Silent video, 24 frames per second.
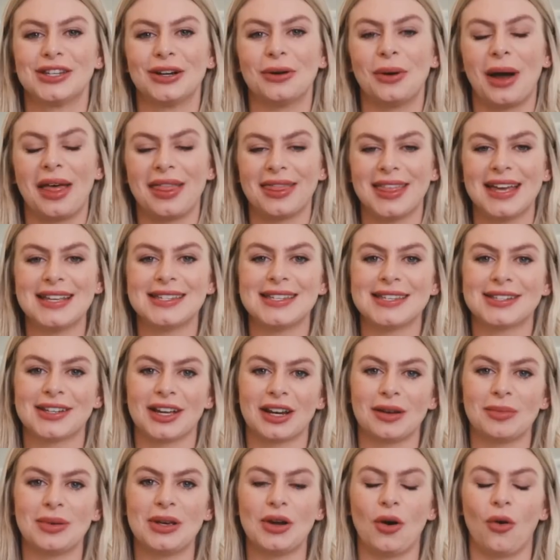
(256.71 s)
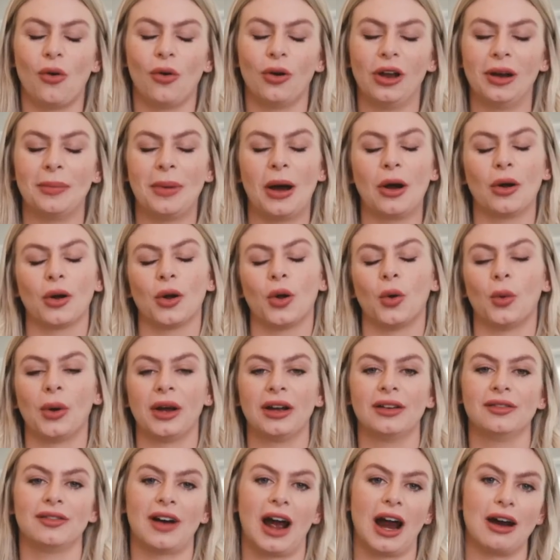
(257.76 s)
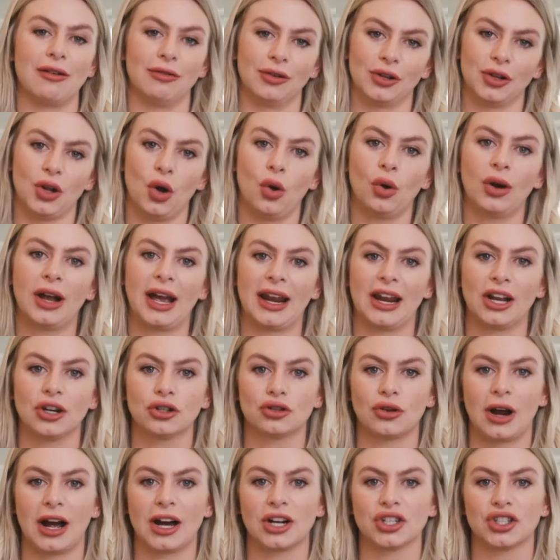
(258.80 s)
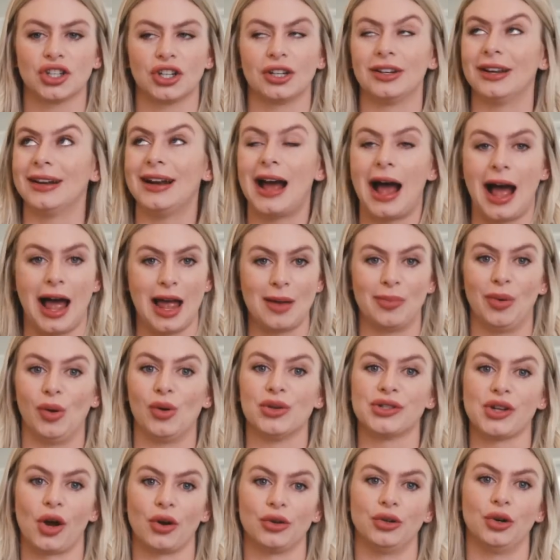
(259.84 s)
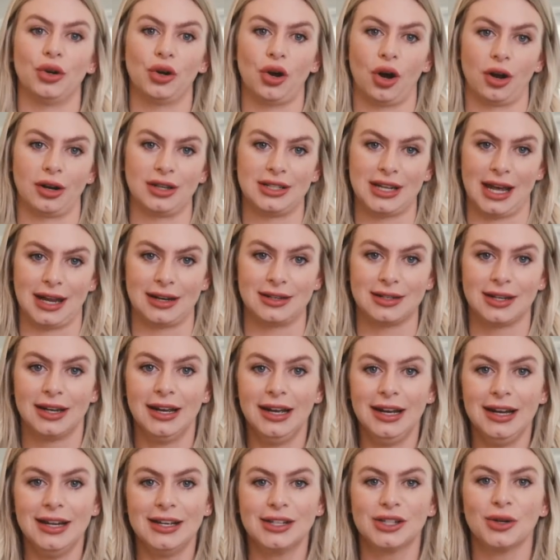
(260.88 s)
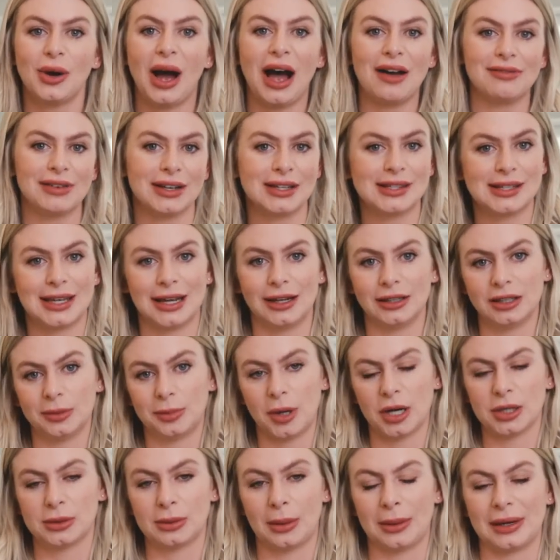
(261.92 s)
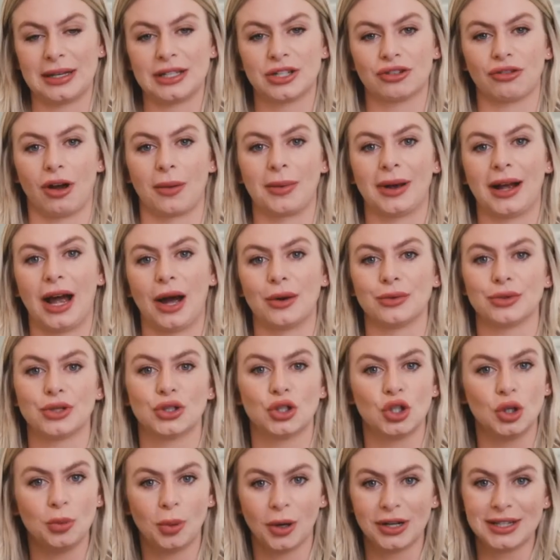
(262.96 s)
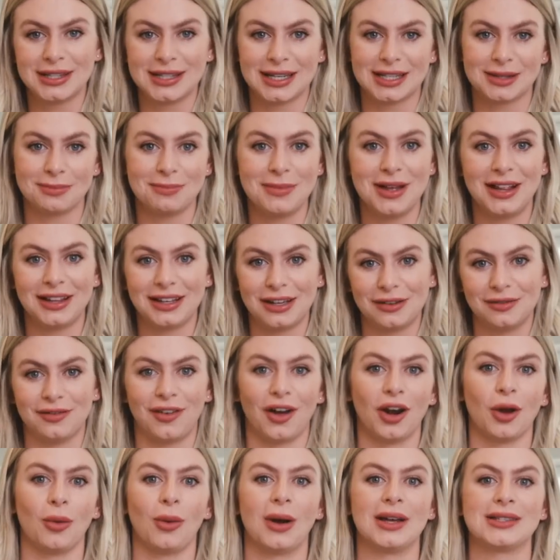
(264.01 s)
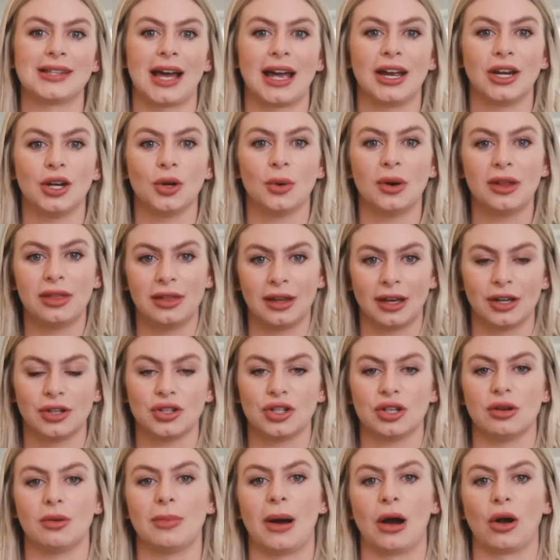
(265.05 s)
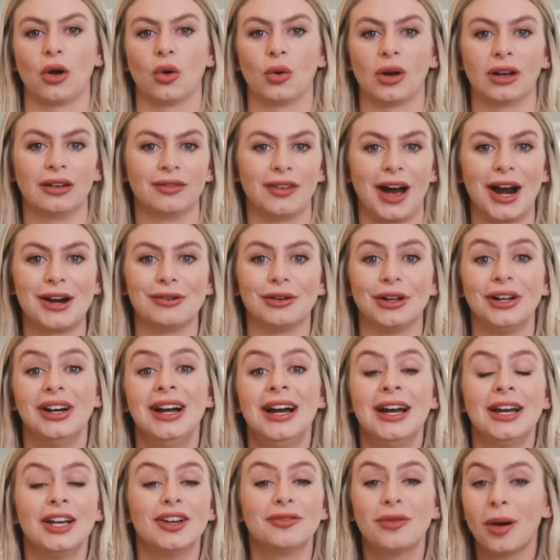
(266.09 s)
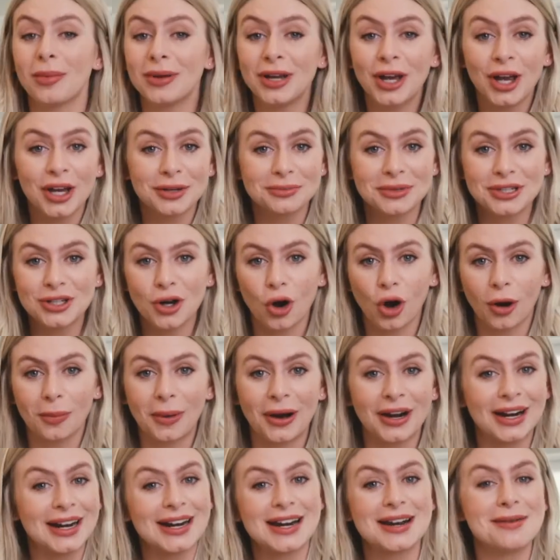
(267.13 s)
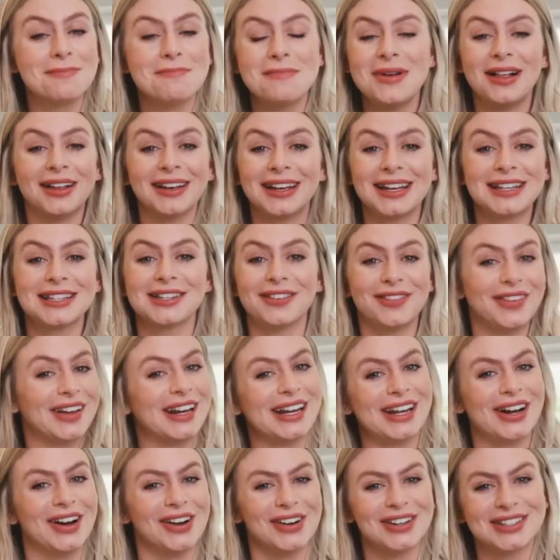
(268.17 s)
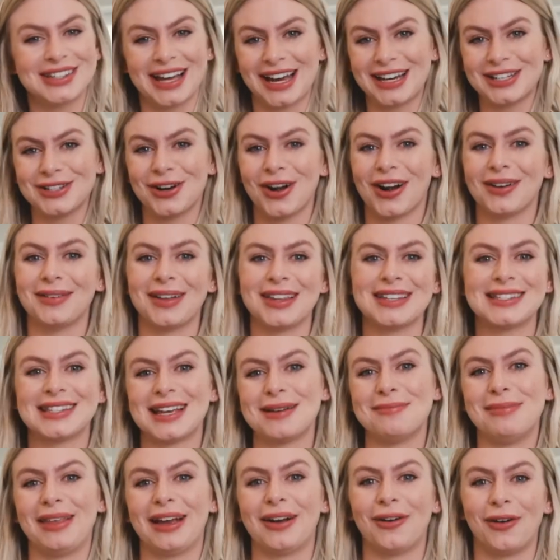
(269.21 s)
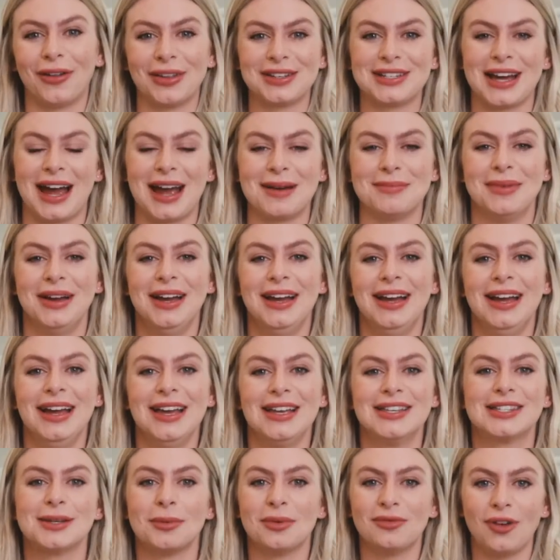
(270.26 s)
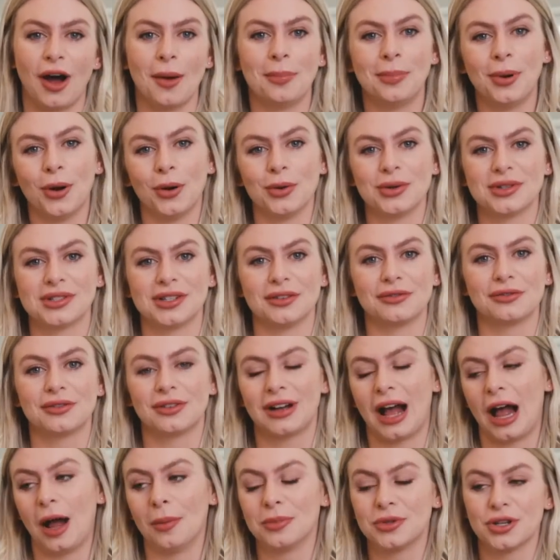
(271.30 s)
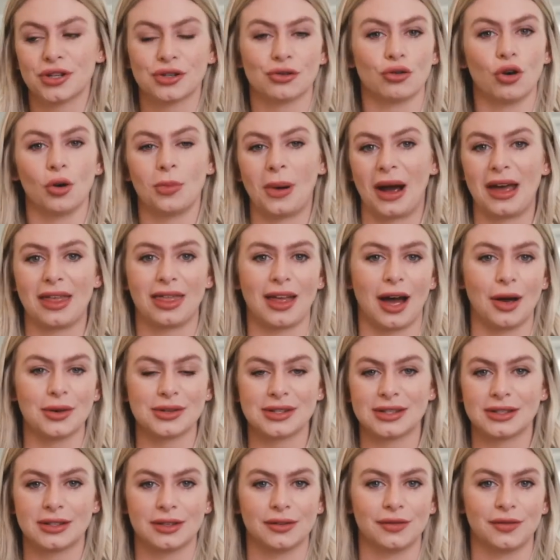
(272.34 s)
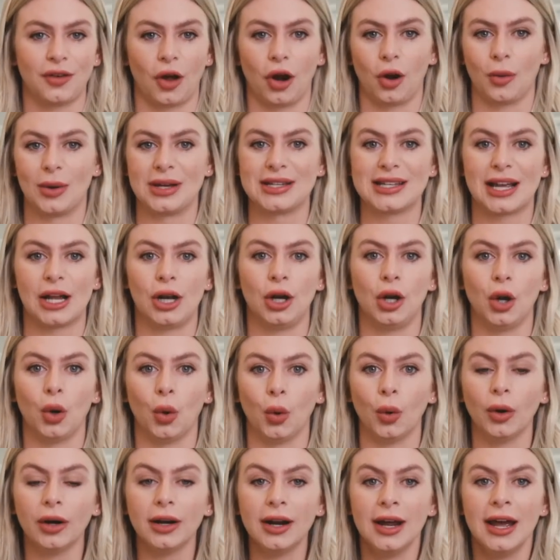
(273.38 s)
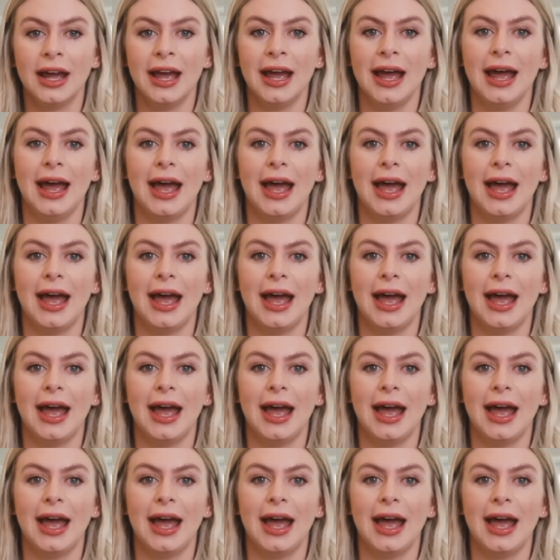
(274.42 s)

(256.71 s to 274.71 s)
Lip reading: So this is going to be all about going viral or getting traction and eyeballs on your content. So having scaled the Boss With Instagram account to 2.6 million followers, I know a thing or two about going viral. You've probably heard me talk about it in millions of videos. I talk about the same thing all the time. Some of our posts have helped us grow by thousands of followers alone.